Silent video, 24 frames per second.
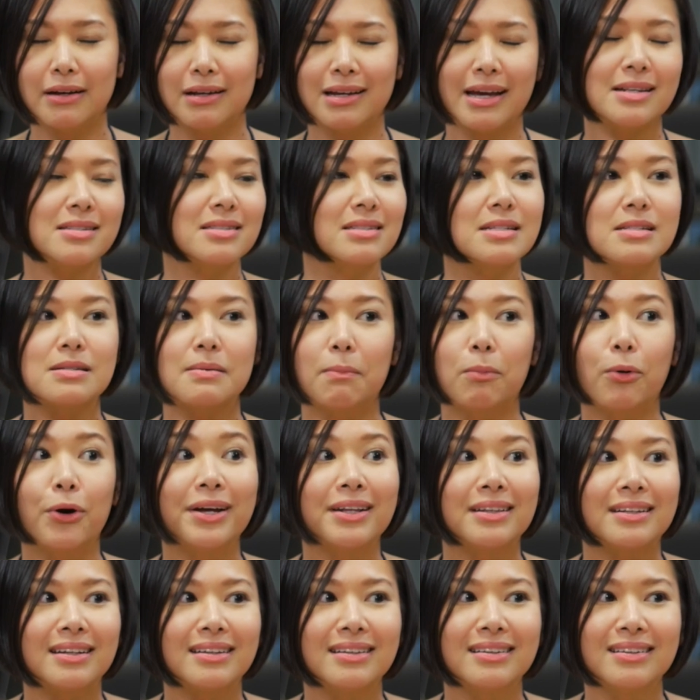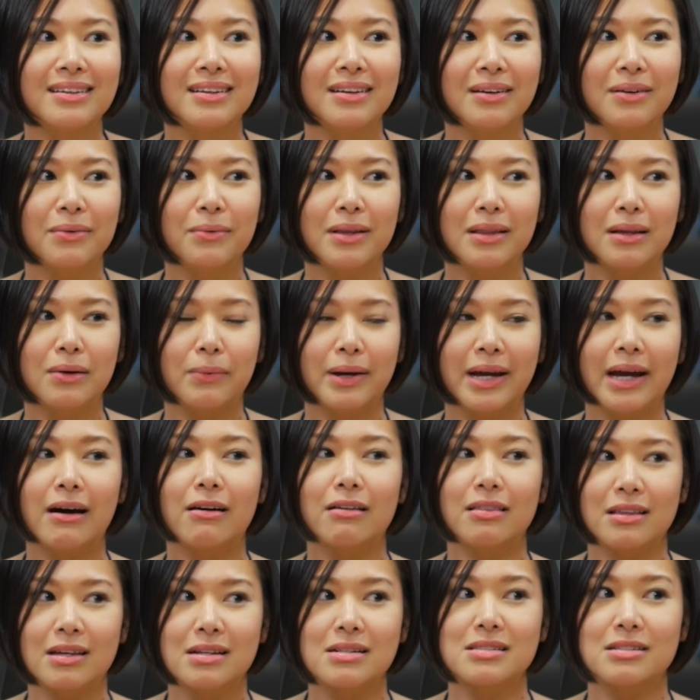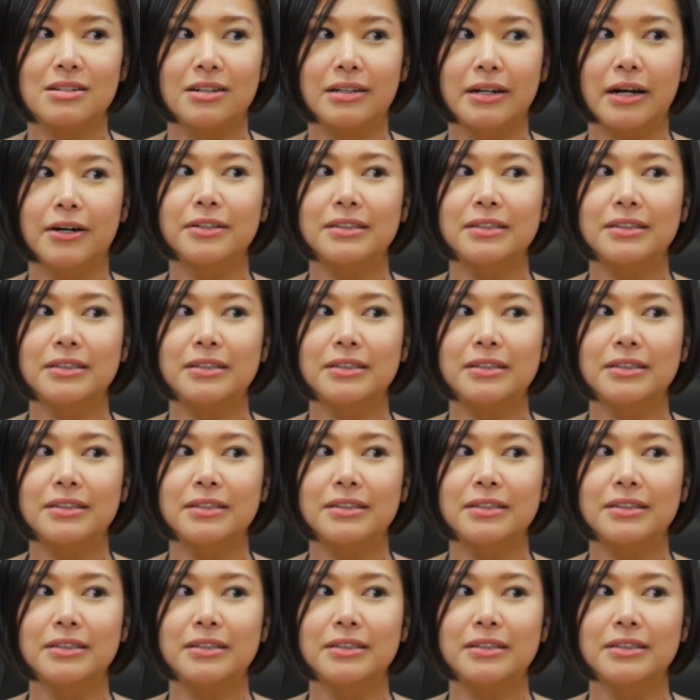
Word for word: disappointed with the way how things turned out.